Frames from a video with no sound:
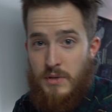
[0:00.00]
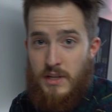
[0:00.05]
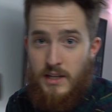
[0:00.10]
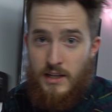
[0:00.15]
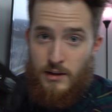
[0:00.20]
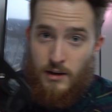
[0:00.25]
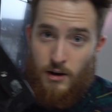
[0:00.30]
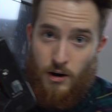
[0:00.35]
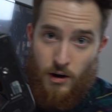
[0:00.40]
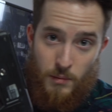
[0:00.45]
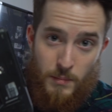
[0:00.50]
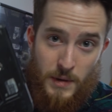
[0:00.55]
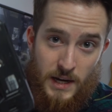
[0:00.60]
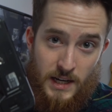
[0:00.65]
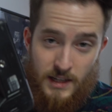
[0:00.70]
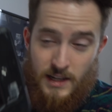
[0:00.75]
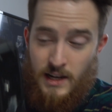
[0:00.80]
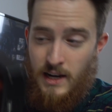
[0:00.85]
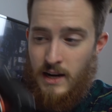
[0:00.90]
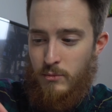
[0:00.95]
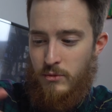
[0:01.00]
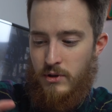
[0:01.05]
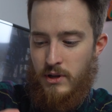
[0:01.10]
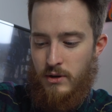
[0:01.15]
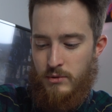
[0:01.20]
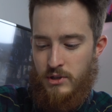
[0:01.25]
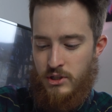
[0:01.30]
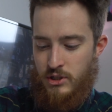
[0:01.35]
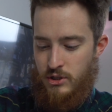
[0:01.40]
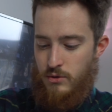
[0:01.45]
being our main camera
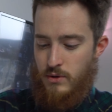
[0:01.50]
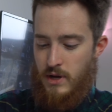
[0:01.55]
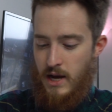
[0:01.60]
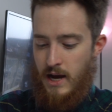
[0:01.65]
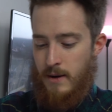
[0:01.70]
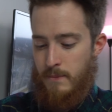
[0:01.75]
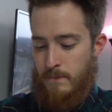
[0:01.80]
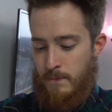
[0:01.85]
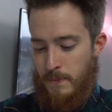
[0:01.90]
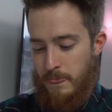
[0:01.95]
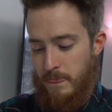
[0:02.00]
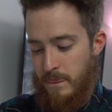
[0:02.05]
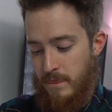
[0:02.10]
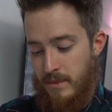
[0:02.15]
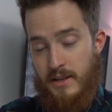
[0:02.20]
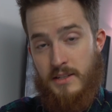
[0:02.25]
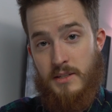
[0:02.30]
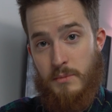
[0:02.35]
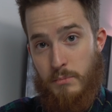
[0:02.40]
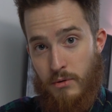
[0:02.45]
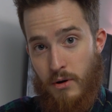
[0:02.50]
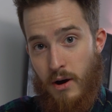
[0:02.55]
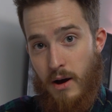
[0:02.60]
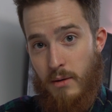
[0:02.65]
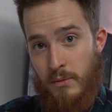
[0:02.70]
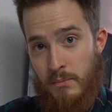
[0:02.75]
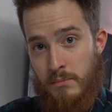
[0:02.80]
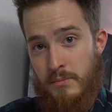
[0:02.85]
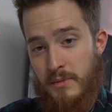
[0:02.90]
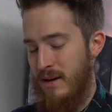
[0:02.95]
that we shoot on, that's a
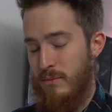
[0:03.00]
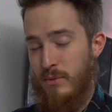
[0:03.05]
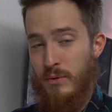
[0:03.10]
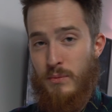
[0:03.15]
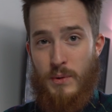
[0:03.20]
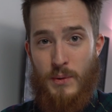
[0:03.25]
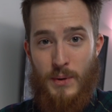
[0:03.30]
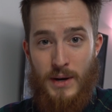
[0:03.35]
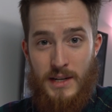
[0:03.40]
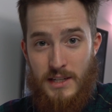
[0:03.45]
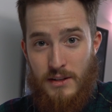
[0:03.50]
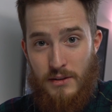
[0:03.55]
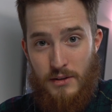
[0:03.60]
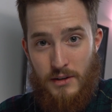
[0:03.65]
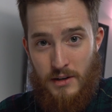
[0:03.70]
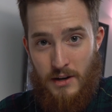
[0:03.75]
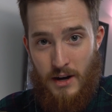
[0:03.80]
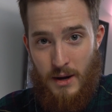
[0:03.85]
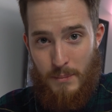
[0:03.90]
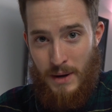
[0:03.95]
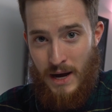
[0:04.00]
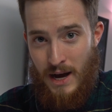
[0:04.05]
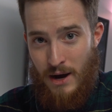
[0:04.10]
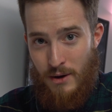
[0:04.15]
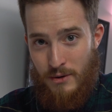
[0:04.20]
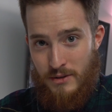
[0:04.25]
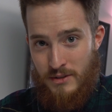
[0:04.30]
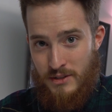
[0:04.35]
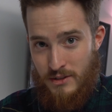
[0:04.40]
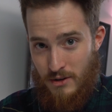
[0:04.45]
problem. And when we went to look up
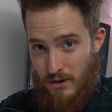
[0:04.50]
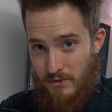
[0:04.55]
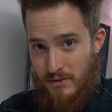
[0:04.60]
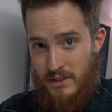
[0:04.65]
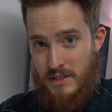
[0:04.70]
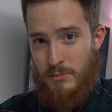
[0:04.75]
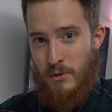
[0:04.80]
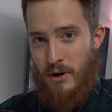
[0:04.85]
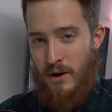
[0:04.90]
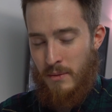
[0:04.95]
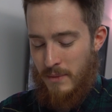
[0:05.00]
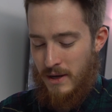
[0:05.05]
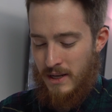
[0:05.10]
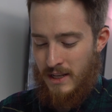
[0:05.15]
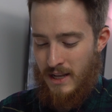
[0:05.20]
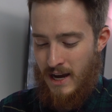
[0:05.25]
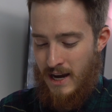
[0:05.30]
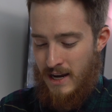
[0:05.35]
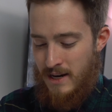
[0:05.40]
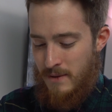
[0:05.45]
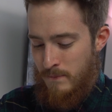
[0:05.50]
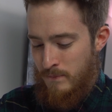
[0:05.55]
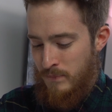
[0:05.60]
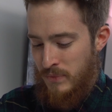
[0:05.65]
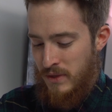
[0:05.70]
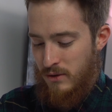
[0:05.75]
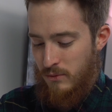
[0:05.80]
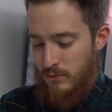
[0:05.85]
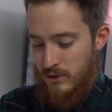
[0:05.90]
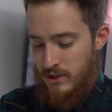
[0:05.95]
how to solve this problem online,
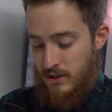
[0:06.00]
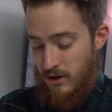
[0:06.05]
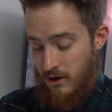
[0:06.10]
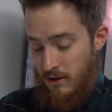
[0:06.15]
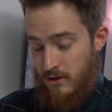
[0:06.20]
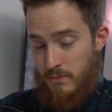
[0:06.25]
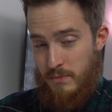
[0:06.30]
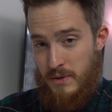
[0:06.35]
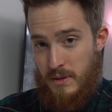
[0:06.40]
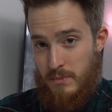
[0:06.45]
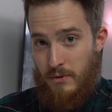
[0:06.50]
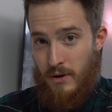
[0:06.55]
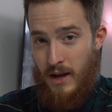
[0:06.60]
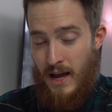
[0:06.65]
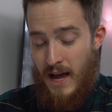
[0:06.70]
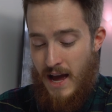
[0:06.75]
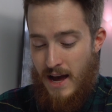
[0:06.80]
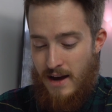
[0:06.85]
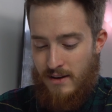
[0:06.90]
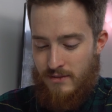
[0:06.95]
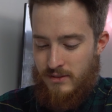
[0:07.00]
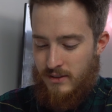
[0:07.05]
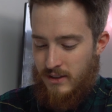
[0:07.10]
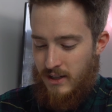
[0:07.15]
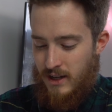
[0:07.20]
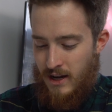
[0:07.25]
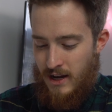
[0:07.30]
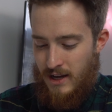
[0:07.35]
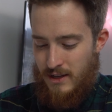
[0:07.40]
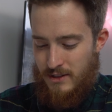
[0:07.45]
which other people have,
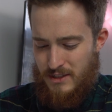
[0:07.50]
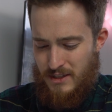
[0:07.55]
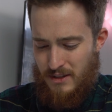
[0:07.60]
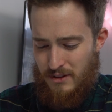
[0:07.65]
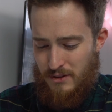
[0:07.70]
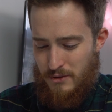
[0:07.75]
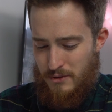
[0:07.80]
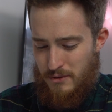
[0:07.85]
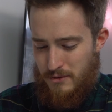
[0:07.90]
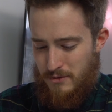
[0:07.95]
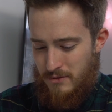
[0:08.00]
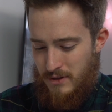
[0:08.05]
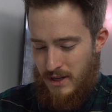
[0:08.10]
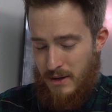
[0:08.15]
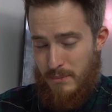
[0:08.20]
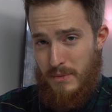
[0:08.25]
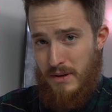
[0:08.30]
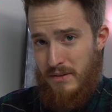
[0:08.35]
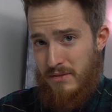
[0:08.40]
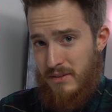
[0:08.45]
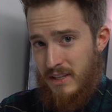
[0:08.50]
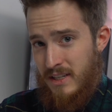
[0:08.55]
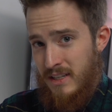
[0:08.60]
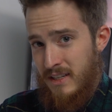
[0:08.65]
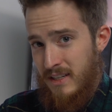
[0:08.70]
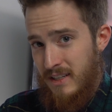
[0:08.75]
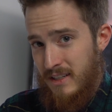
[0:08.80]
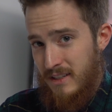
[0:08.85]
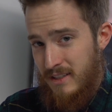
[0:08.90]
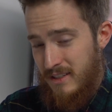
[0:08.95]
it's a little
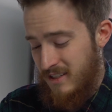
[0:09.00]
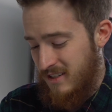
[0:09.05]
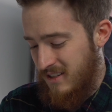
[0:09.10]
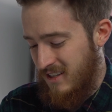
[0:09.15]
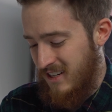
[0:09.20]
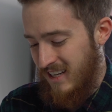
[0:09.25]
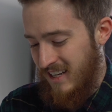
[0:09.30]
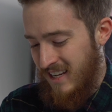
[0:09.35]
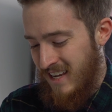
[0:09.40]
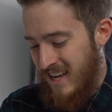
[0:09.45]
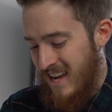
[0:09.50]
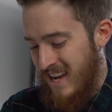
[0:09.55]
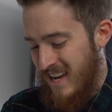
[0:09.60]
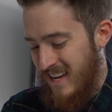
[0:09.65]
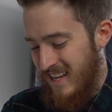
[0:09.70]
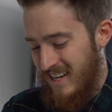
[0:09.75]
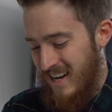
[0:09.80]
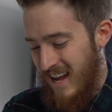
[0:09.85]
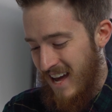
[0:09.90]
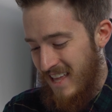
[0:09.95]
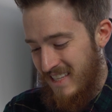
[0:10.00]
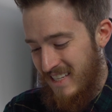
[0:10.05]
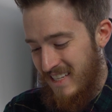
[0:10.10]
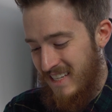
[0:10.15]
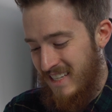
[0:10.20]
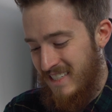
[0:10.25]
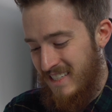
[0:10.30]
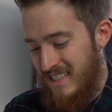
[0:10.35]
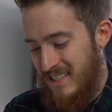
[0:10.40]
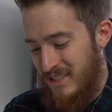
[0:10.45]
ambivalent. It's not the
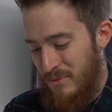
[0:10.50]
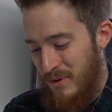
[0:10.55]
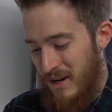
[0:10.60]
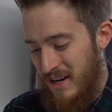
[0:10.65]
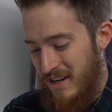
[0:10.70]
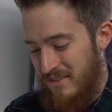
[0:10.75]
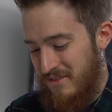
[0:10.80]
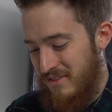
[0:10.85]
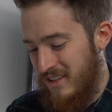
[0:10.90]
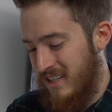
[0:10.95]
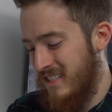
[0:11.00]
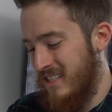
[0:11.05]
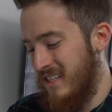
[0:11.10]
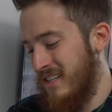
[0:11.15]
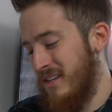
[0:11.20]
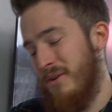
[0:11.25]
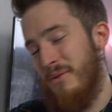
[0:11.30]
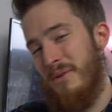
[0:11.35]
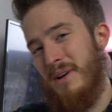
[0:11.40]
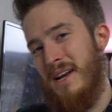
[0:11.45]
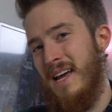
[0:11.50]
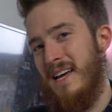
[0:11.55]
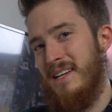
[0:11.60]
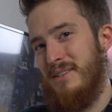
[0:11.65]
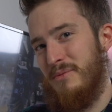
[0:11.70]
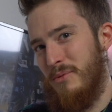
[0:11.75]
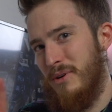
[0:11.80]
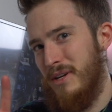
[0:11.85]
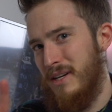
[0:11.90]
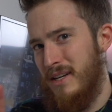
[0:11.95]
easiest way to fix it. No one
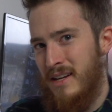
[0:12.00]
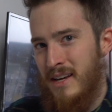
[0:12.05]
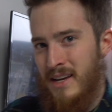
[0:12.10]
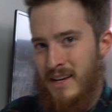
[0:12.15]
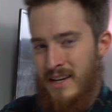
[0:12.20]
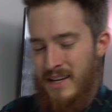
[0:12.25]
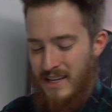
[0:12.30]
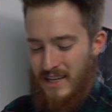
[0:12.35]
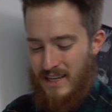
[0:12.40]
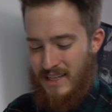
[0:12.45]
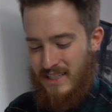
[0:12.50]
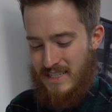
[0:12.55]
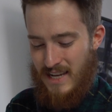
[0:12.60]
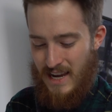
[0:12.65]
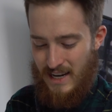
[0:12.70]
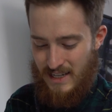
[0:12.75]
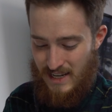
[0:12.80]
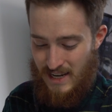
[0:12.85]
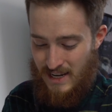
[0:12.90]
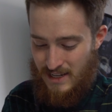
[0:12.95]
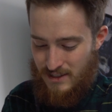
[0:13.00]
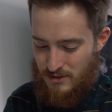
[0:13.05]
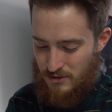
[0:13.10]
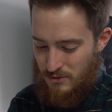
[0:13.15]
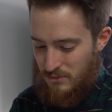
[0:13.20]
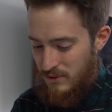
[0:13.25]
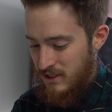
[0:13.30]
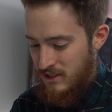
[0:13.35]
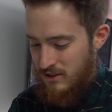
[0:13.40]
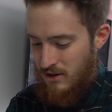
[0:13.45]
has one exact
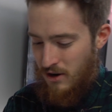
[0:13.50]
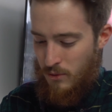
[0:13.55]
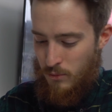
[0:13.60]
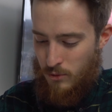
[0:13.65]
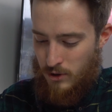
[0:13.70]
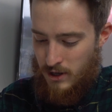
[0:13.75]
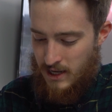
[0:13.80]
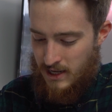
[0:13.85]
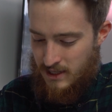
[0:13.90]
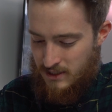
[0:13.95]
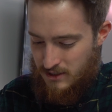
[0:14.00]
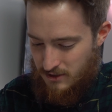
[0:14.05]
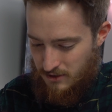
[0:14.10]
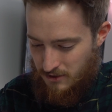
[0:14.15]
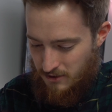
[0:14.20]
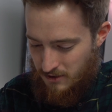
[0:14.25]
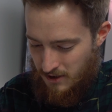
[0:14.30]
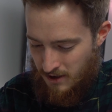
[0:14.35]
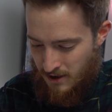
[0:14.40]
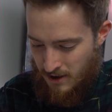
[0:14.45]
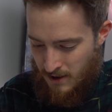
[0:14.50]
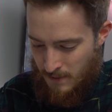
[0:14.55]
answer. We saw one answer